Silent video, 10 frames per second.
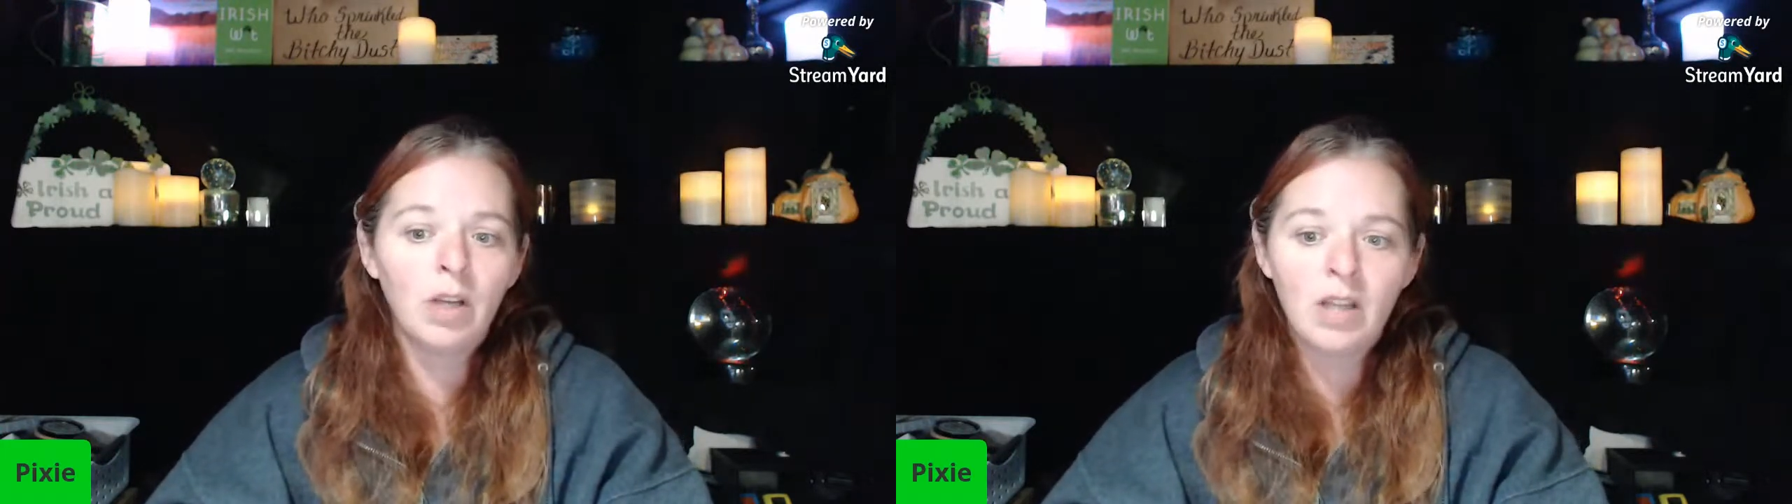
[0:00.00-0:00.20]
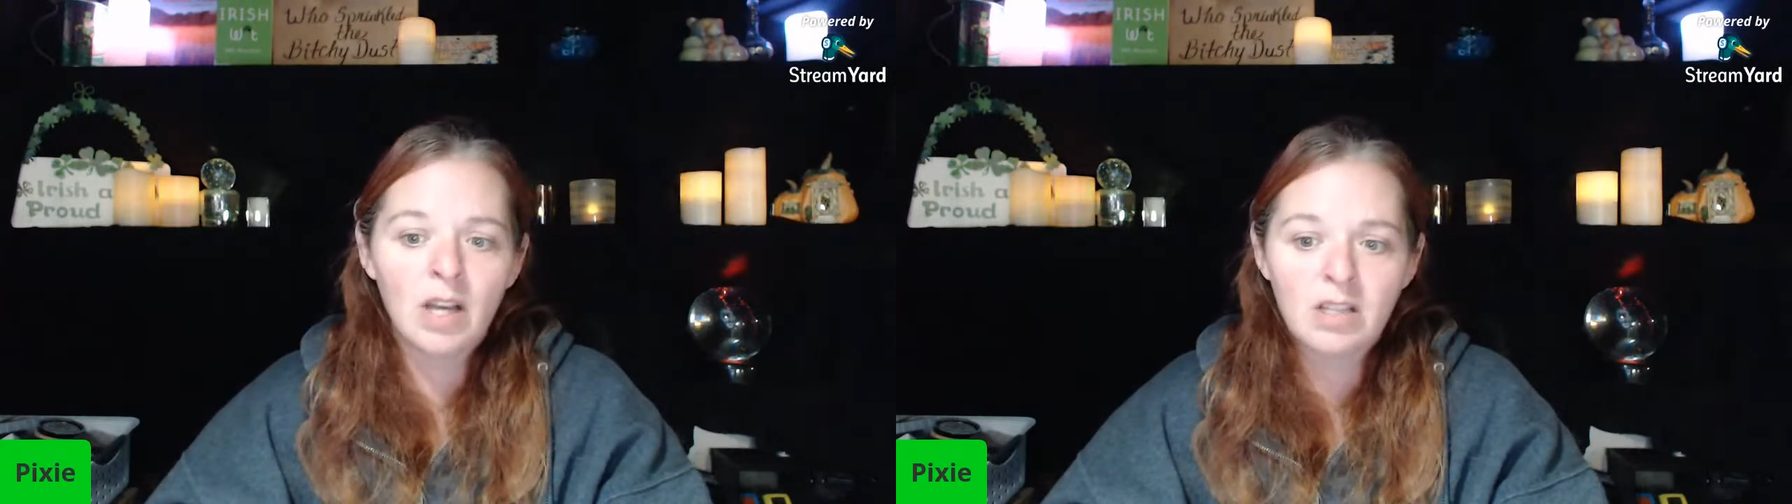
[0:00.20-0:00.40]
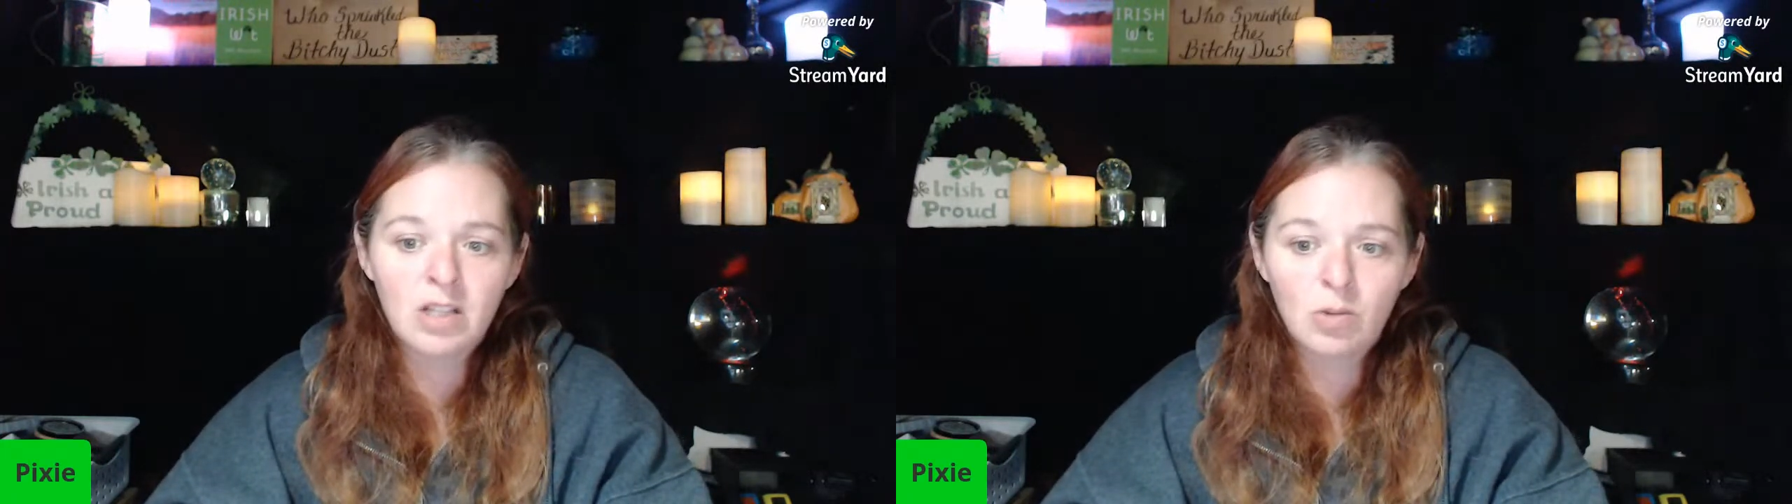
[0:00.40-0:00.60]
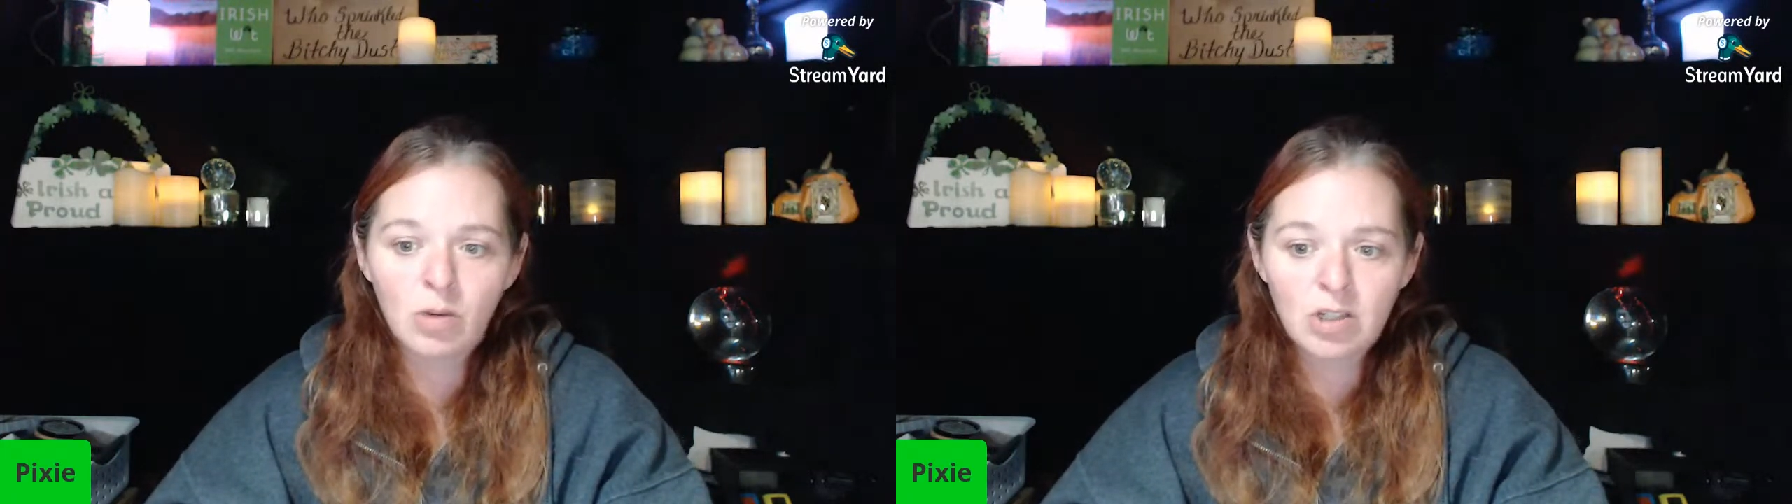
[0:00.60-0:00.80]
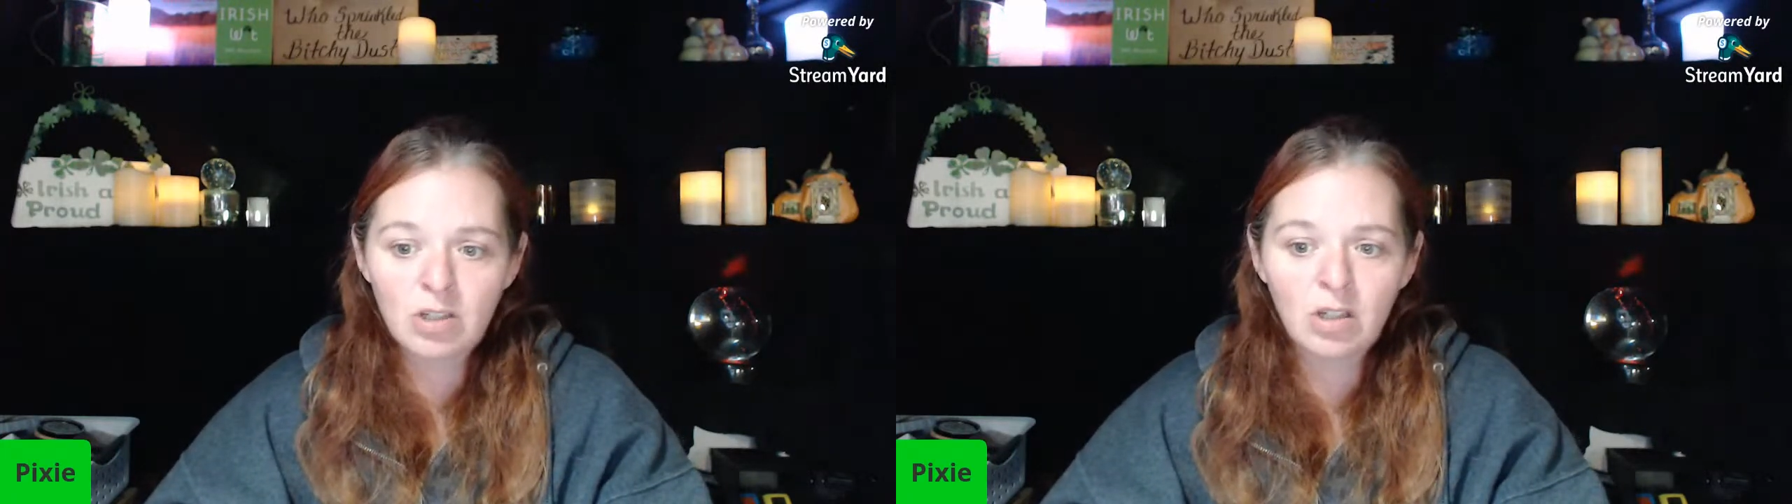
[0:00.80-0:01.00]
in that
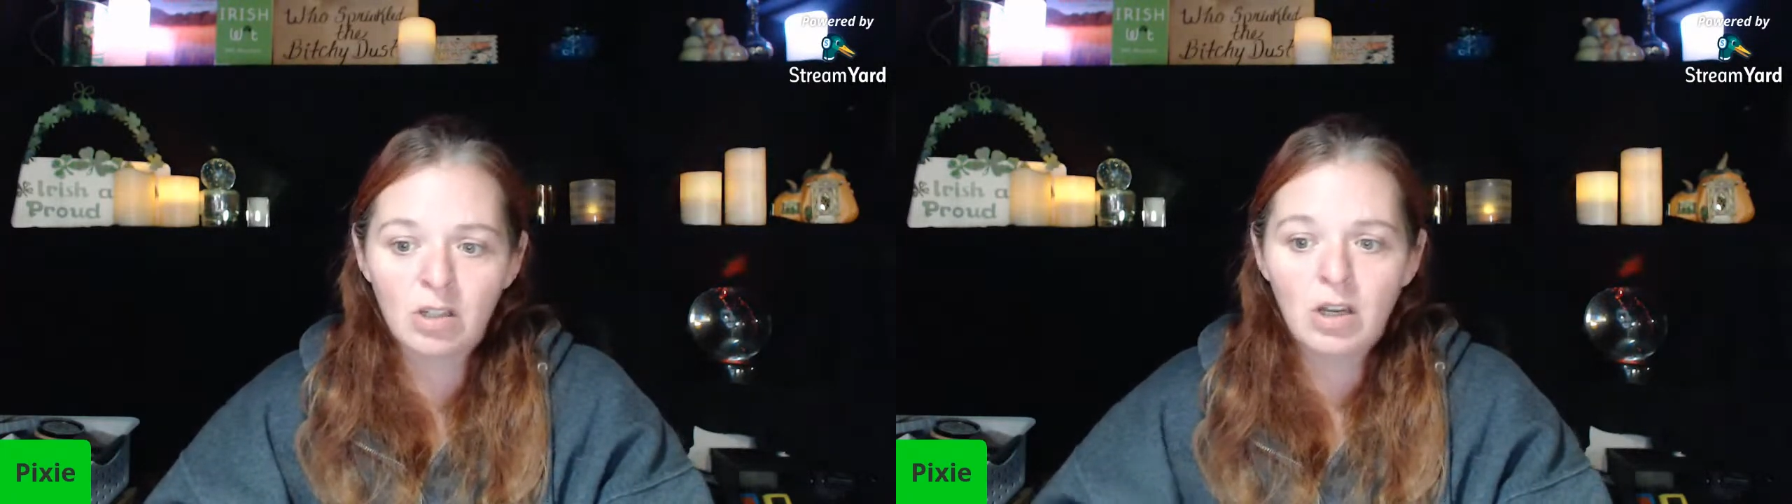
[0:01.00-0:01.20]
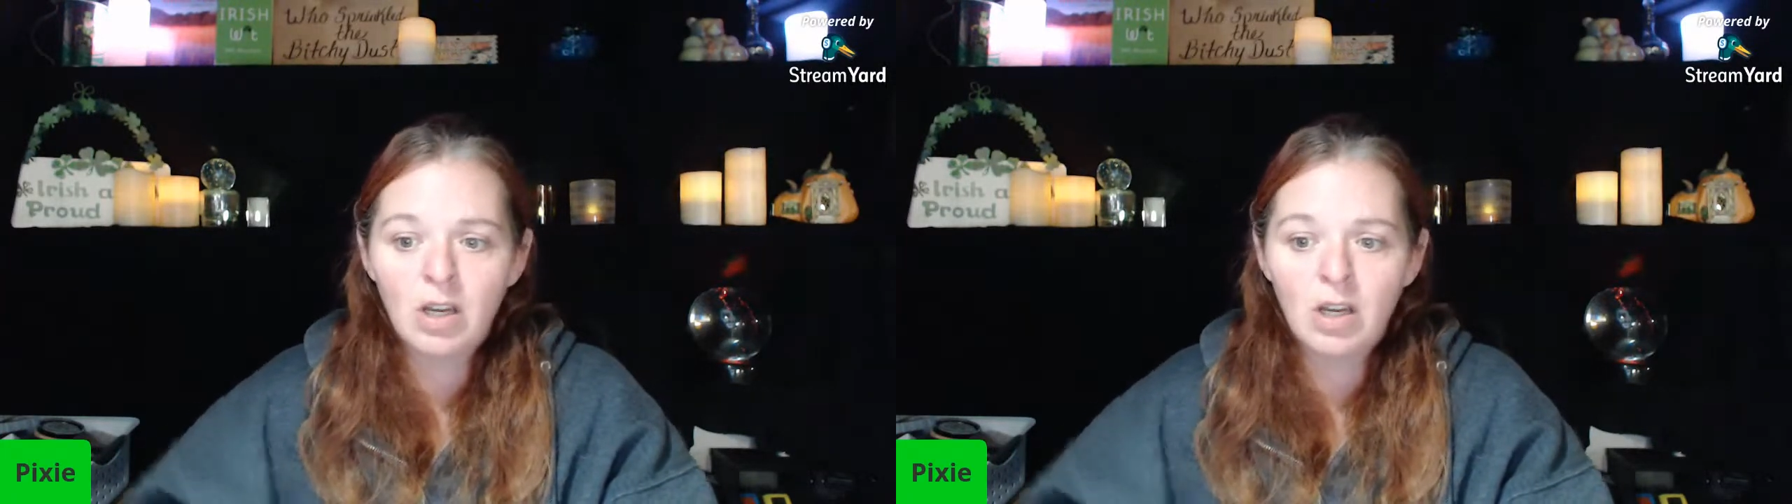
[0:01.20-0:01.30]
situation.